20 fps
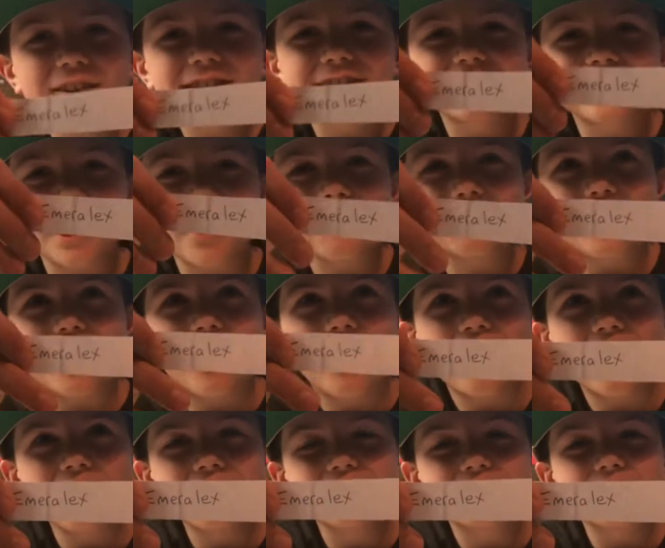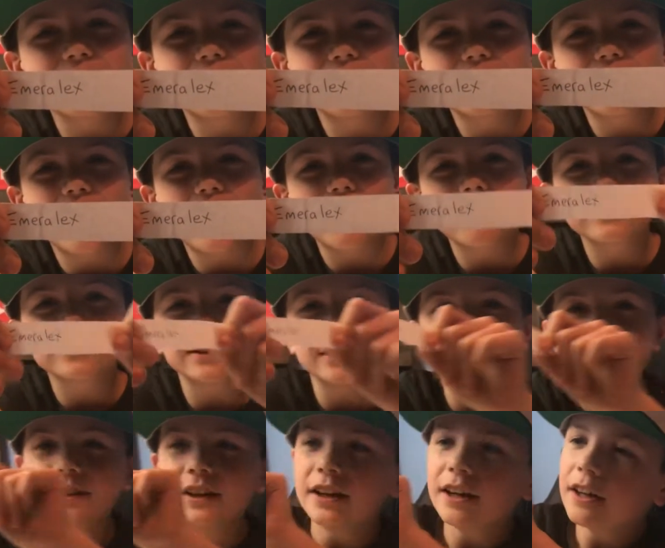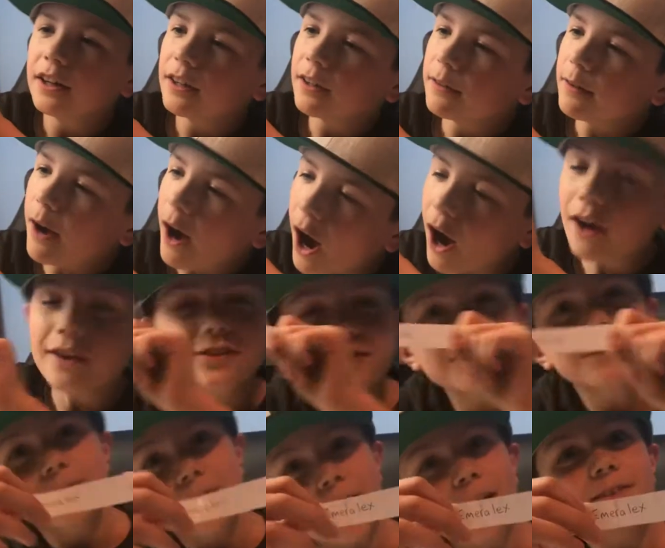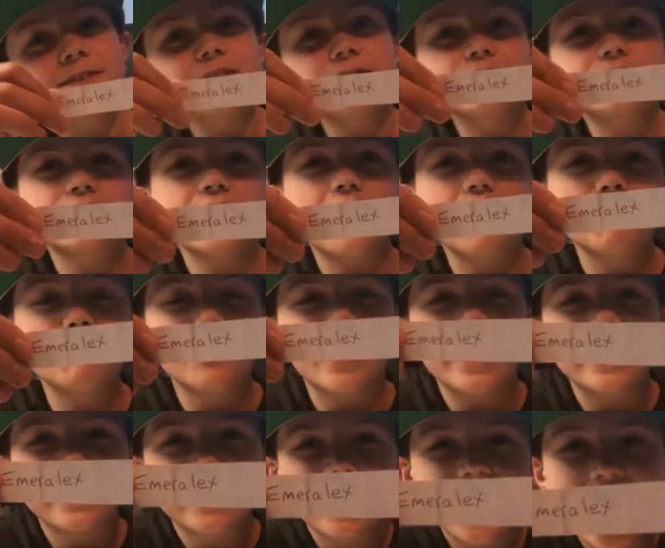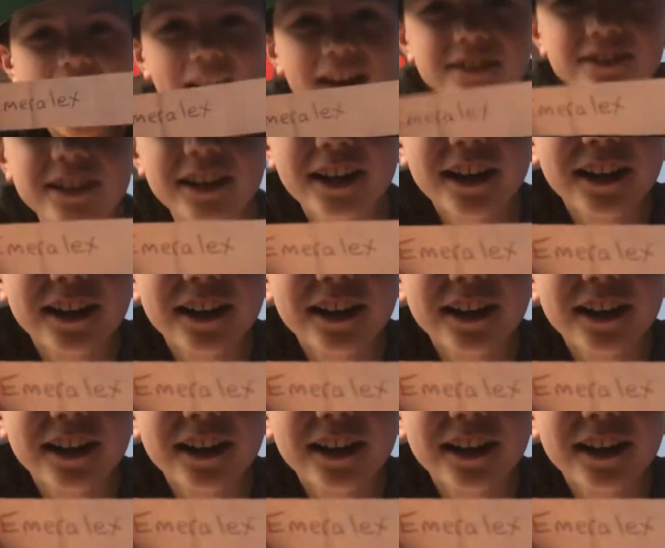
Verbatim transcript: yourself a hundred thousand. 100,000 jailbreak cash.